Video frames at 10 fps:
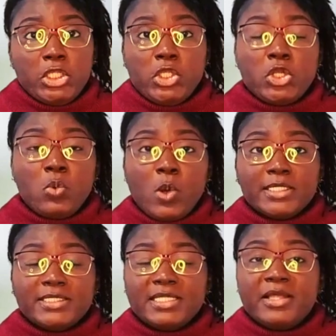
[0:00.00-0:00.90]
You know
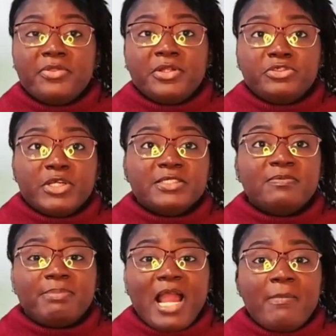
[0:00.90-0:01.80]
what? The threat
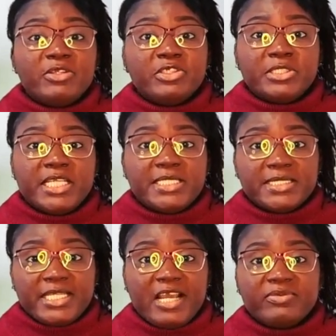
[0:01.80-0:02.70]
of biometric data
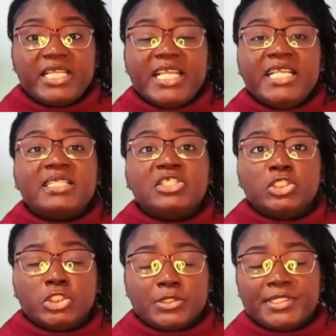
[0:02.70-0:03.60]
theft
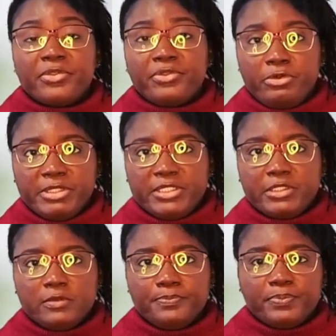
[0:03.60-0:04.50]
isn't just
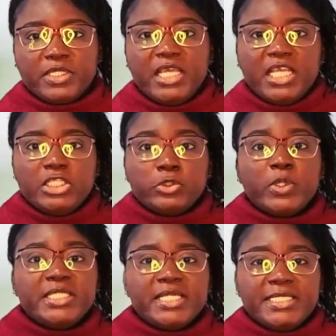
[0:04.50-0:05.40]
theoretical. In
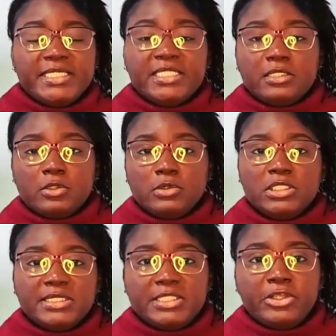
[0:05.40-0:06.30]
twenty nineteen
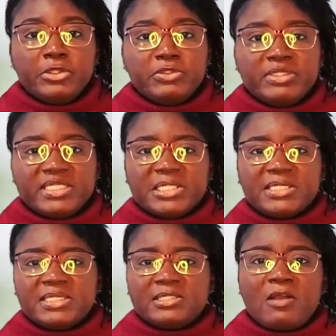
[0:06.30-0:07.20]
alone, security
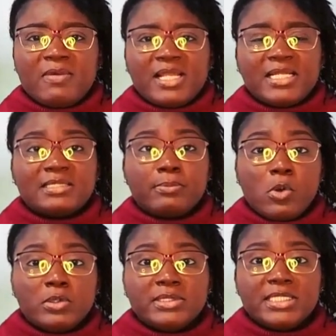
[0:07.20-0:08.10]
researchers discovered an
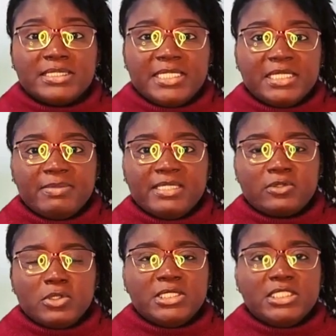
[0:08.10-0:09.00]
exposed database
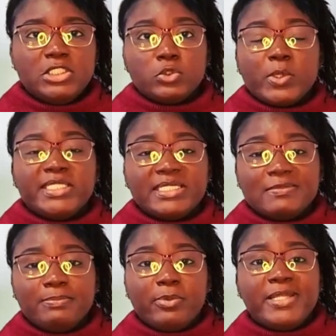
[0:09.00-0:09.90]
containing
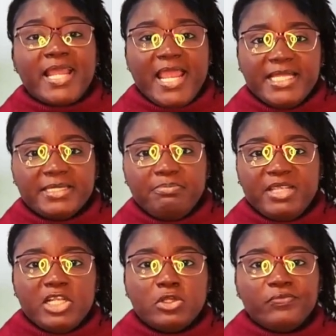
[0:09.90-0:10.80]
twenty-seven point eight
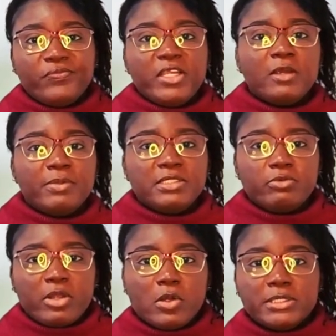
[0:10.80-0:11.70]
million fingerprint
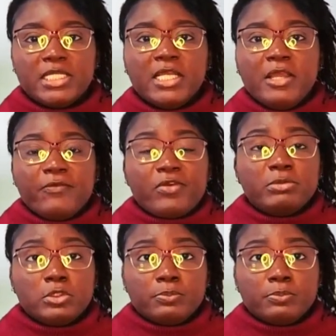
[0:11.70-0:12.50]
records from